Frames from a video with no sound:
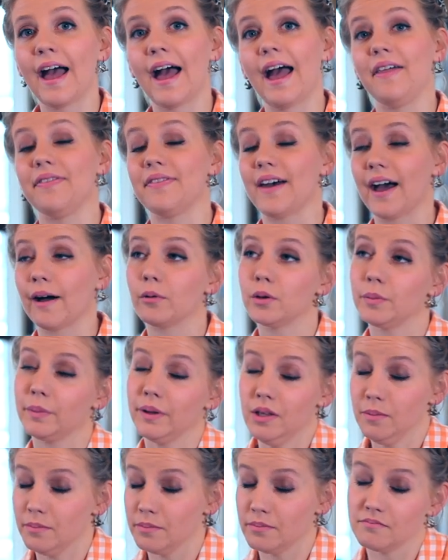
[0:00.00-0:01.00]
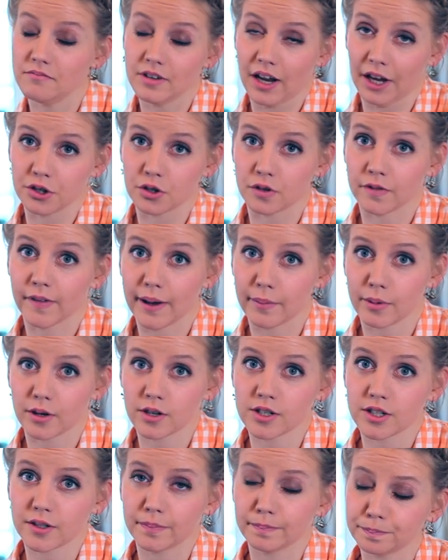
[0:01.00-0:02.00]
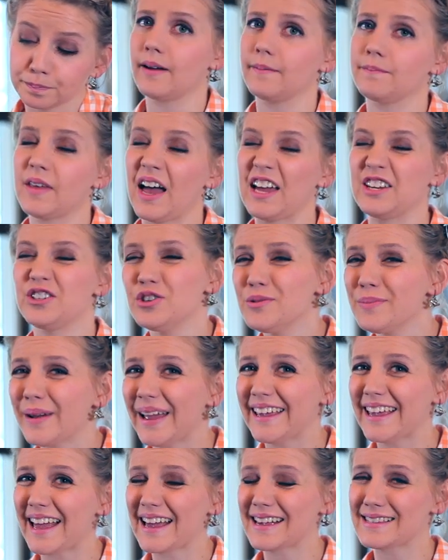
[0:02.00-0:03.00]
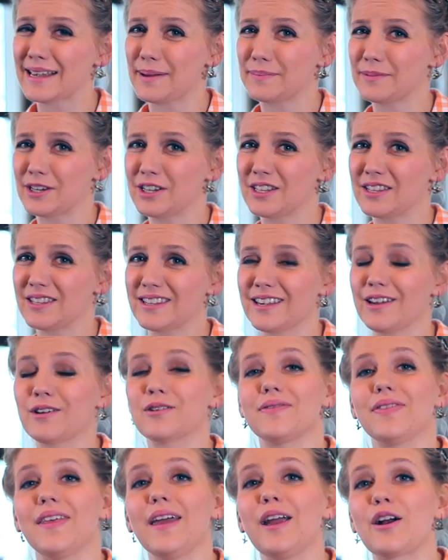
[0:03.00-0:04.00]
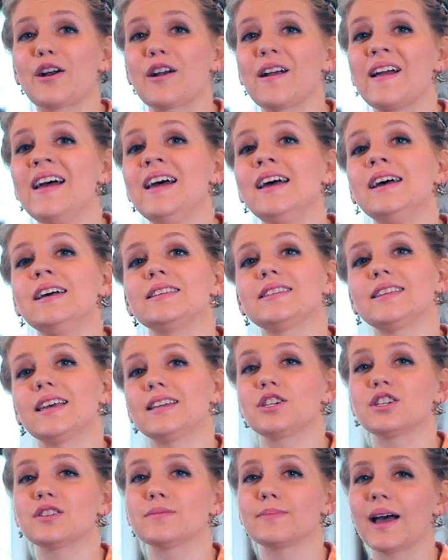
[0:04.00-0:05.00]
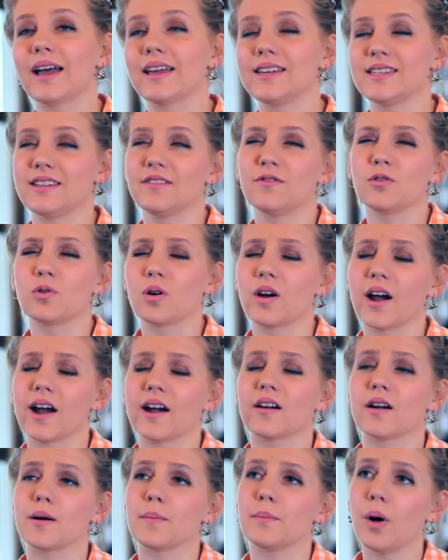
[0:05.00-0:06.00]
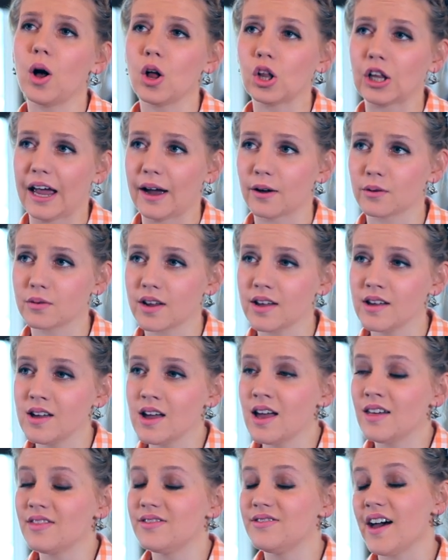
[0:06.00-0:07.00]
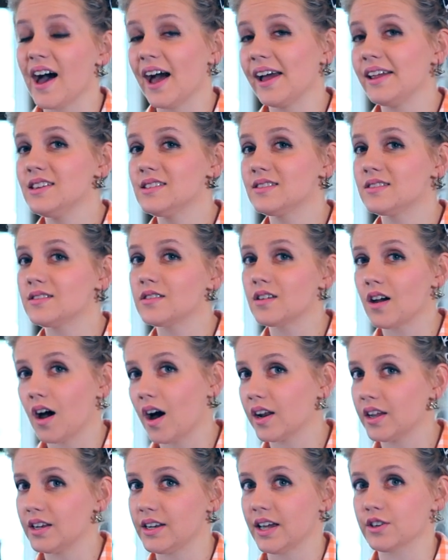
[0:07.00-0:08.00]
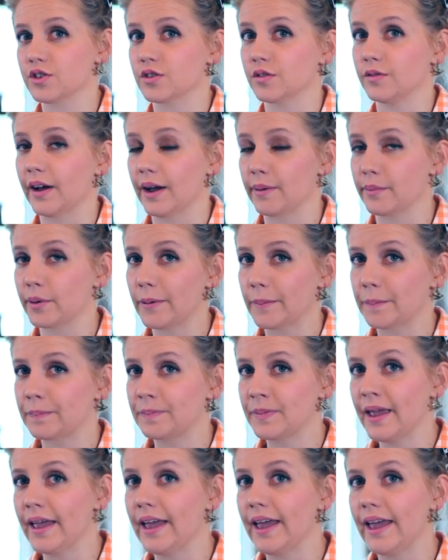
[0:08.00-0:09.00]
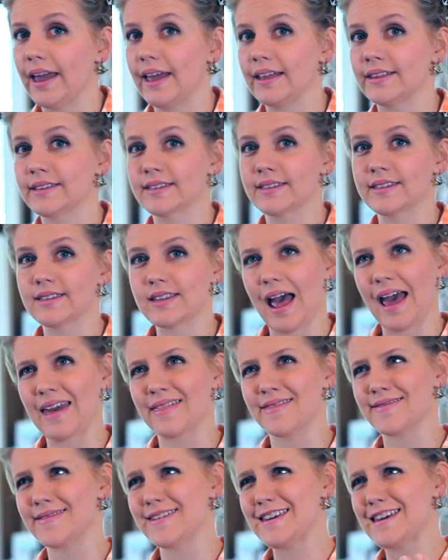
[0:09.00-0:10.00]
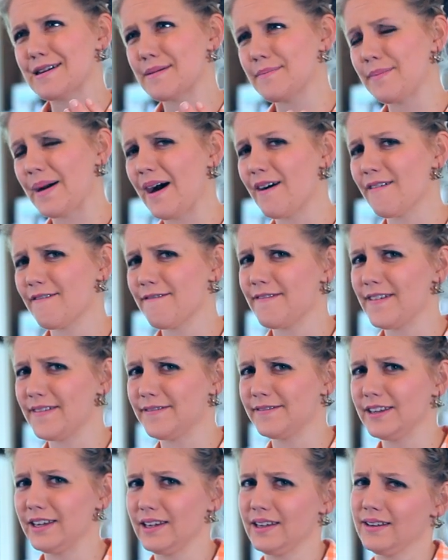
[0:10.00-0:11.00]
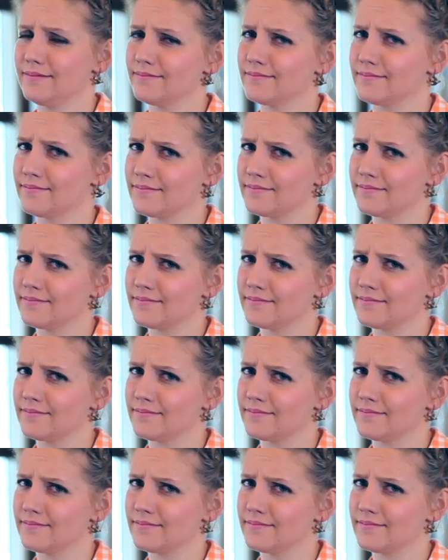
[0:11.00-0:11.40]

And that would be natural fibers. I do make exceptions here and there, such as my Civil War era ball gown. That is not a natural fiber. It's, I think about 50,